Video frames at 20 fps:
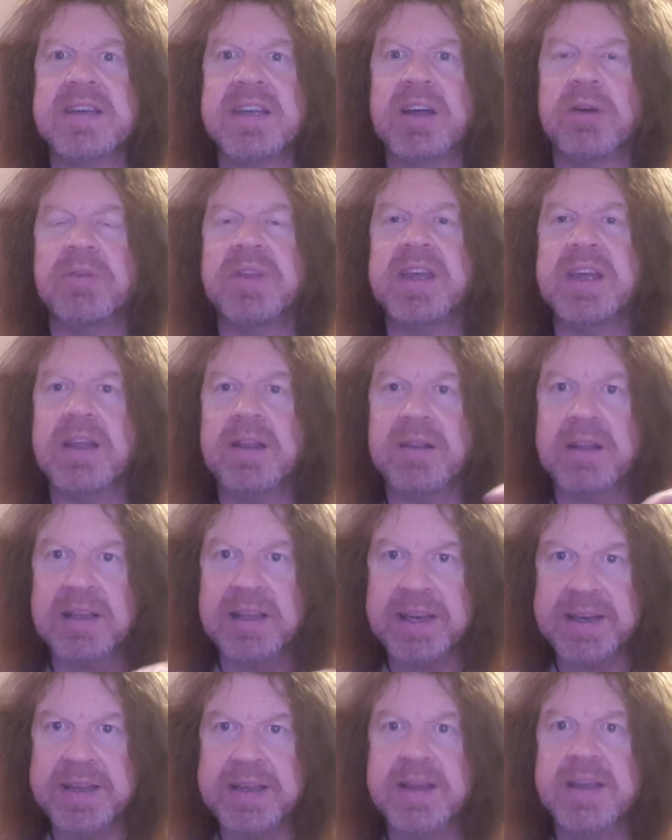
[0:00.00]
you know, they can
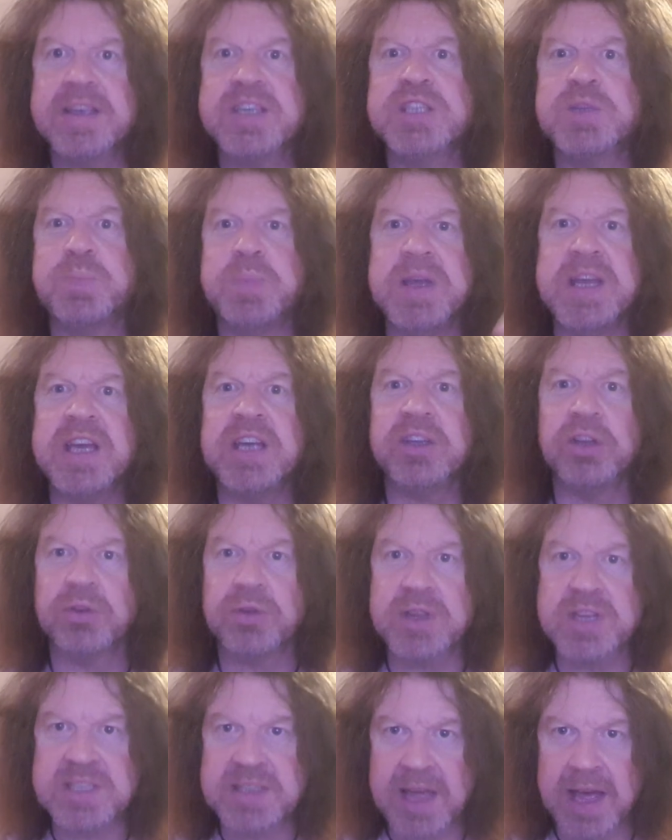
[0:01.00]
clearly speak and
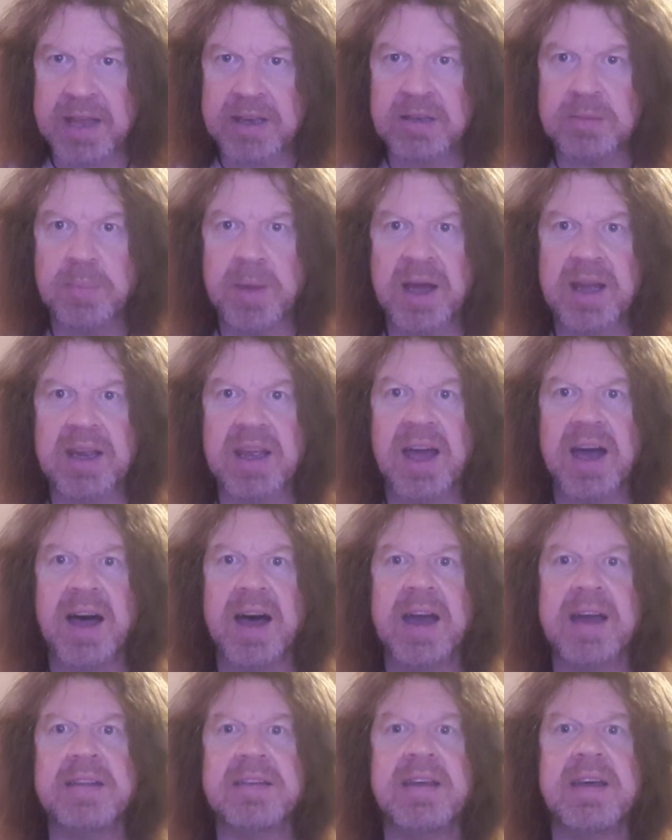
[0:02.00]
understand
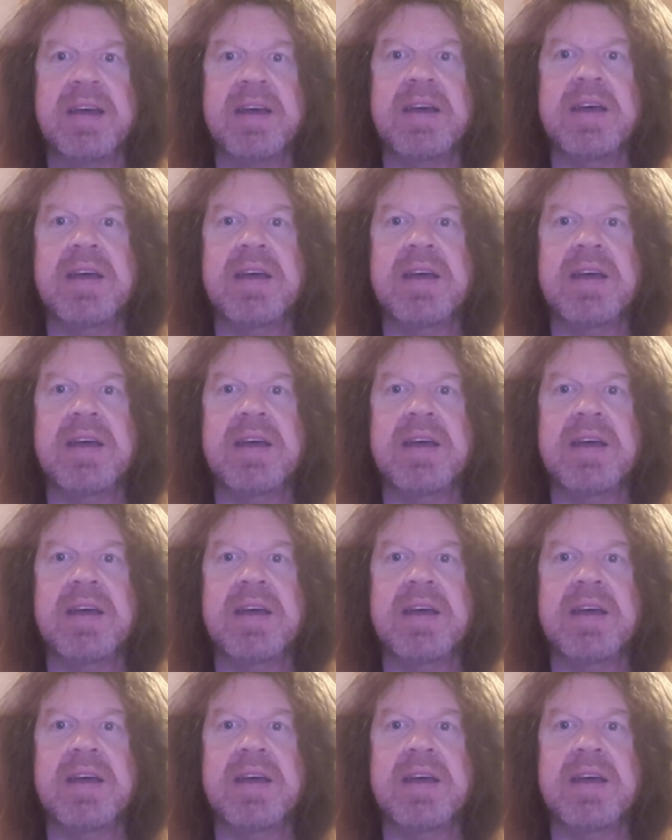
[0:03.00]
mankind